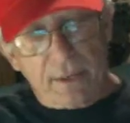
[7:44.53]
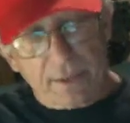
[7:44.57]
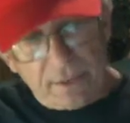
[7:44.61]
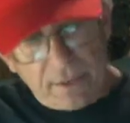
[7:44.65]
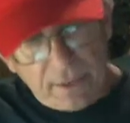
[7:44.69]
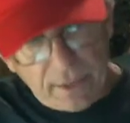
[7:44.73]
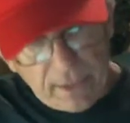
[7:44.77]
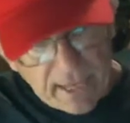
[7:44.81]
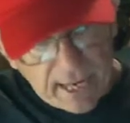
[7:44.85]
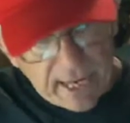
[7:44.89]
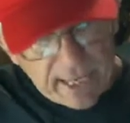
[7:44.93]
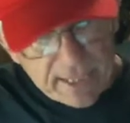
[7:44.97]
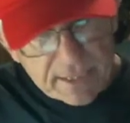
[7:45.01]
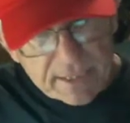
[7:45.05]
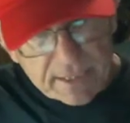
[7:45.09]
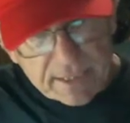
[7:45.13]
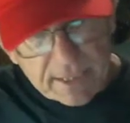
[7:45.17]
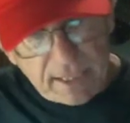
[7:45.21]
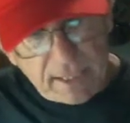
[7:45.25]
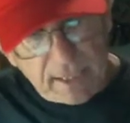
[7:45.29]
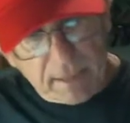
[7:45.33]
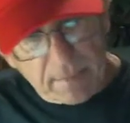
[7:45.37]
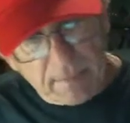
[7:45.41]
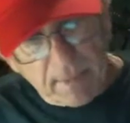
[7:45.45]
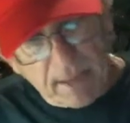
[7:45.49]
nice
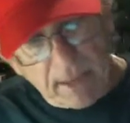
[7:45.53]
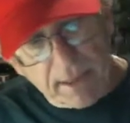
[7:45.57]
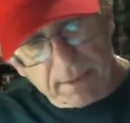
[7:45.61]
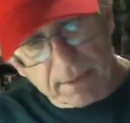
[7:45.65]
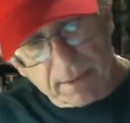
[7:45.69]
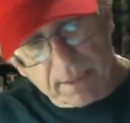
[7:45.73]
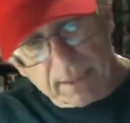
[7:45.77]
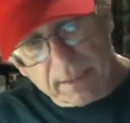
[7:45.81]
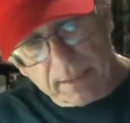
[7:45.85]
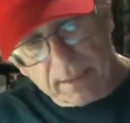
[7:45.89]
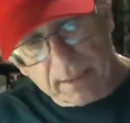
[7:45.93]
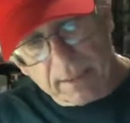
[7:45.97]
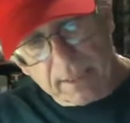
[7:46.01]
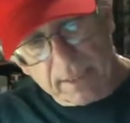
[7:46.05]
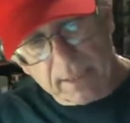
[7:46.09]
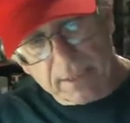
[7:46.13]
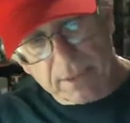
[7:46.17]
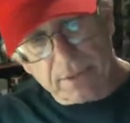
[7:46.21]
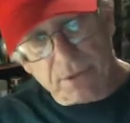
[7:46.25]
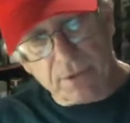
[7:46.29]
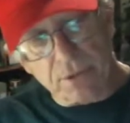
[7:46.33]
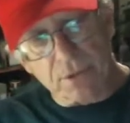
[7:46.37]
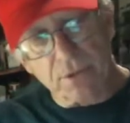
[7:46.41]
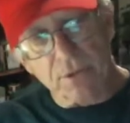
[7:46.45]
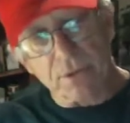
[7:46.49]
thing about these
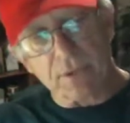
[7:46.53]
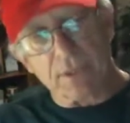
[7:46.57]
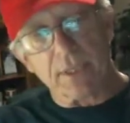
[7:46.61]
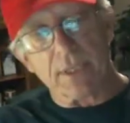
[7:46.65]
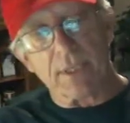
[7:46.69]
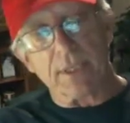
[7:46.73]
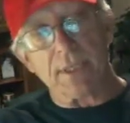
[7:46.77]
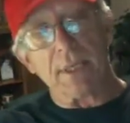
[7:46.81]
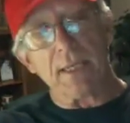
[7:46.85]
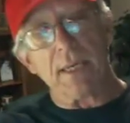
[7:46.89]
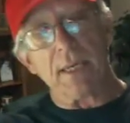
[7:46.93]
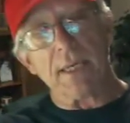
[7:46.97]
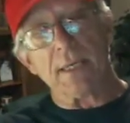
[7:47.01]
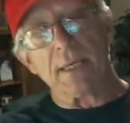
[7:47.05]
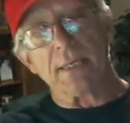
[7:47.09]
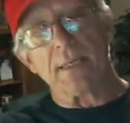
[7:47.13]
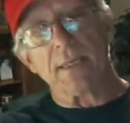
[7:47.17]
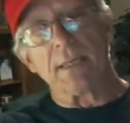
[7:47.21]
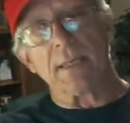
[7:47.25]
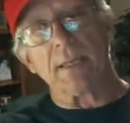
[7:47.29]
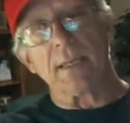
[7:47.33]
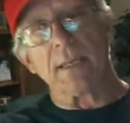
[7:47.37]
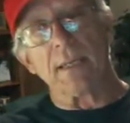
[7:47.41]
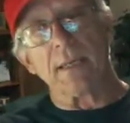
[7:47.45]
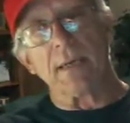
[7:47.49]
juices is
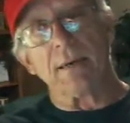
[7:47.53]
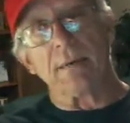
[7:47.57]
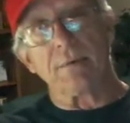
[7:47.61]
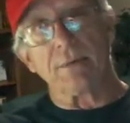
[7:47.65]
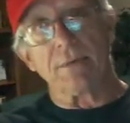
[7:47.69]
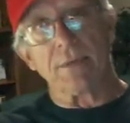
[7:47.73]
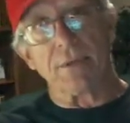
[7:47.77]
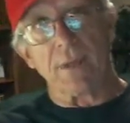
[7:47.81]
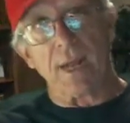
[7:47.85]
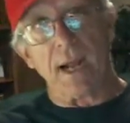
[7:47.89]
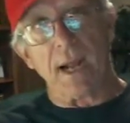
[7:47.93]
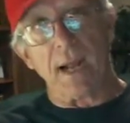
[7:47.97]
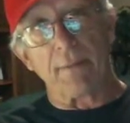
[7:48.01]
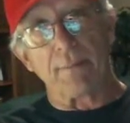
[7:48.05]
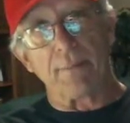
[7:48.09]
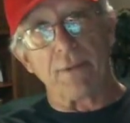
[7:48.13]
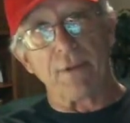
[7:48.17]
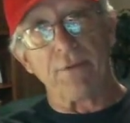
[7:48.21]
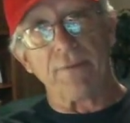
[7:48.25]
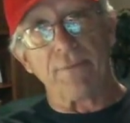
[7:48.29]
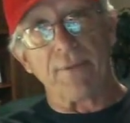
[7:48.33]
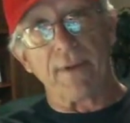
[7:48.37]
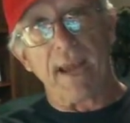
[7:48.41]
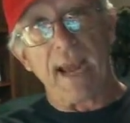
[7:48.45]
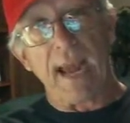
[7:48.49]
they're
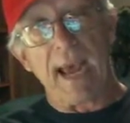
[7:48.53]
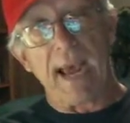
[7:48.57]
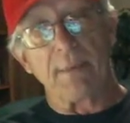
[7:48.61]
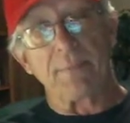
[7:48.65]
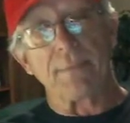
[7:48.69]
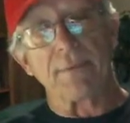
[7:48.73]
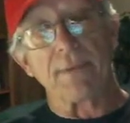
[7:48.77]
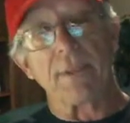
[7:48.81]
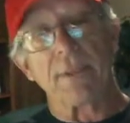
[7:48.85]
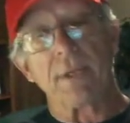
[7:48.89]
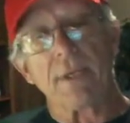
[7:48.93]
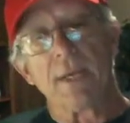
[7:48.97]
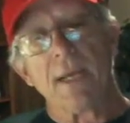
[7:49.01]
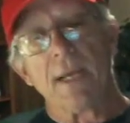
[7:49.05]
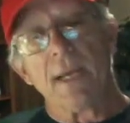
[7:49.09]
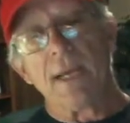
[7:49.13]
childproof caps.